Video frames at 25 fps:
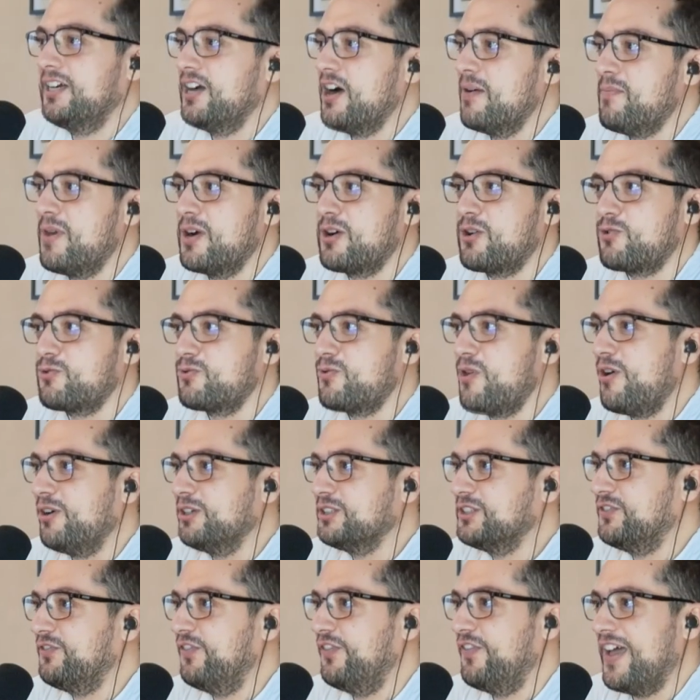come
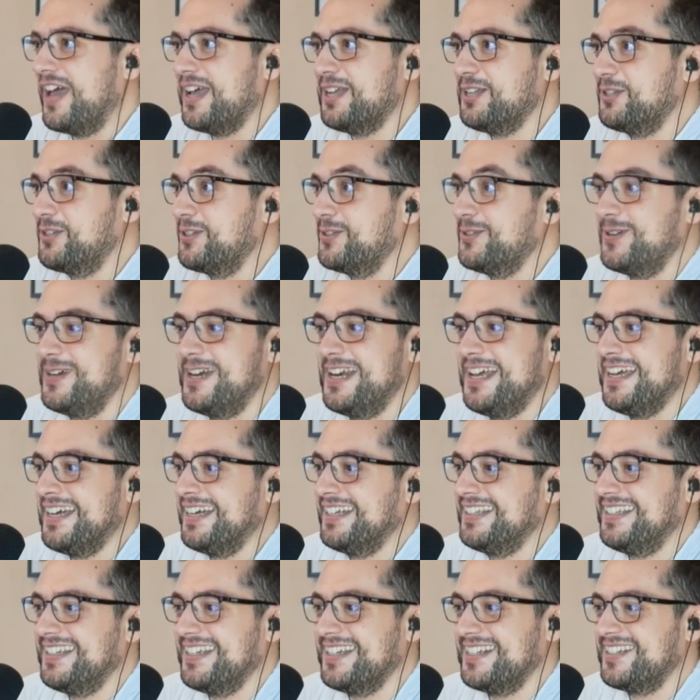across fans on
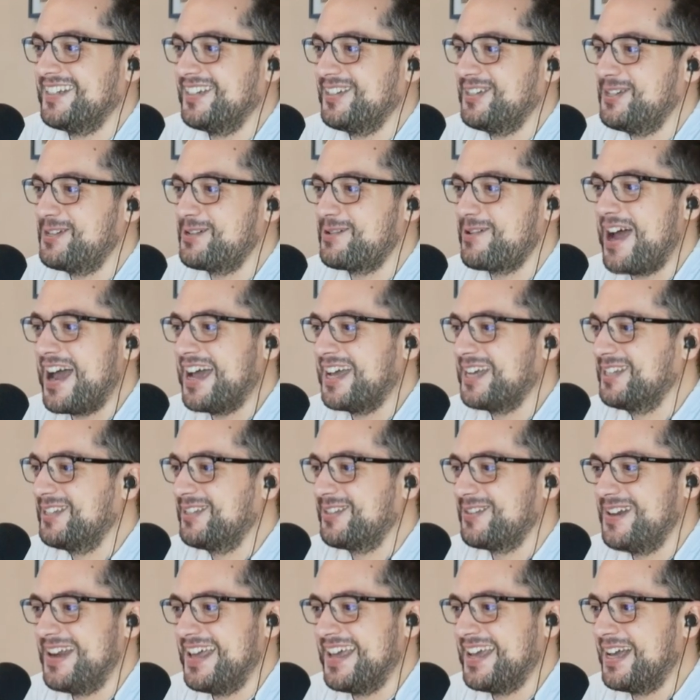LinkedIn just trying
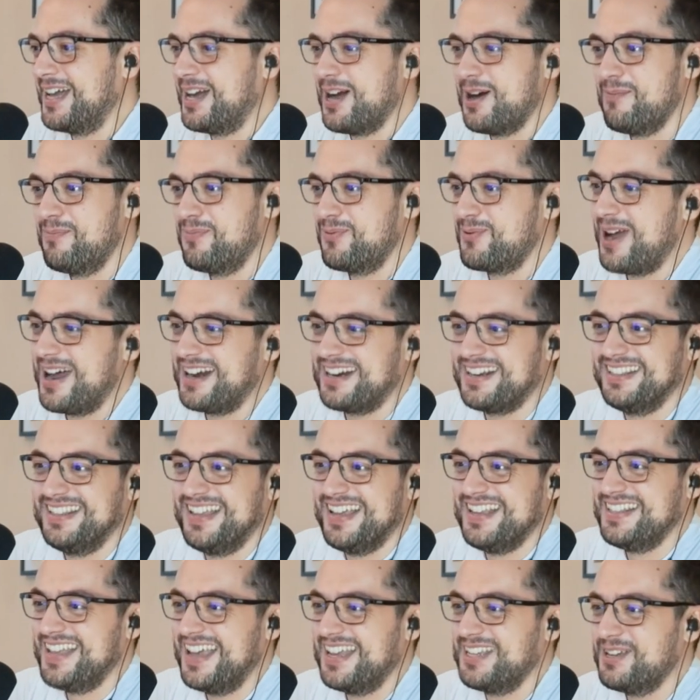to link up rather
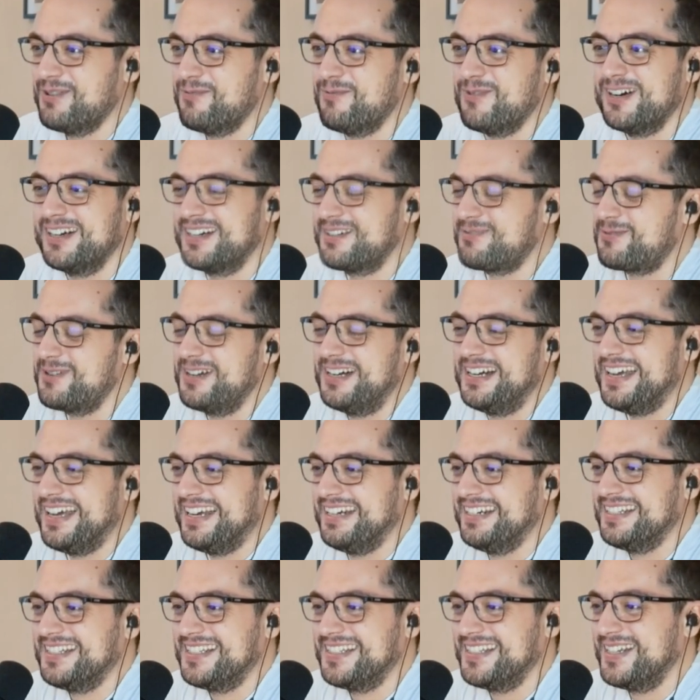than any work
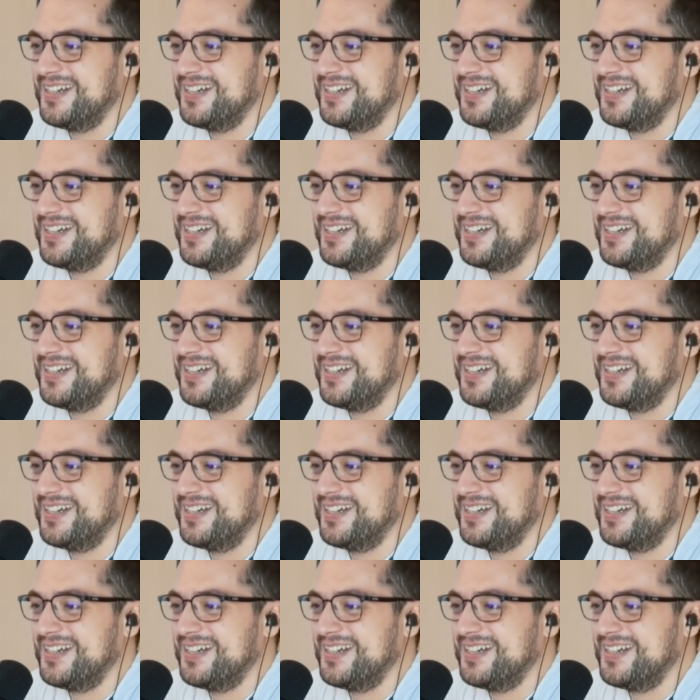related.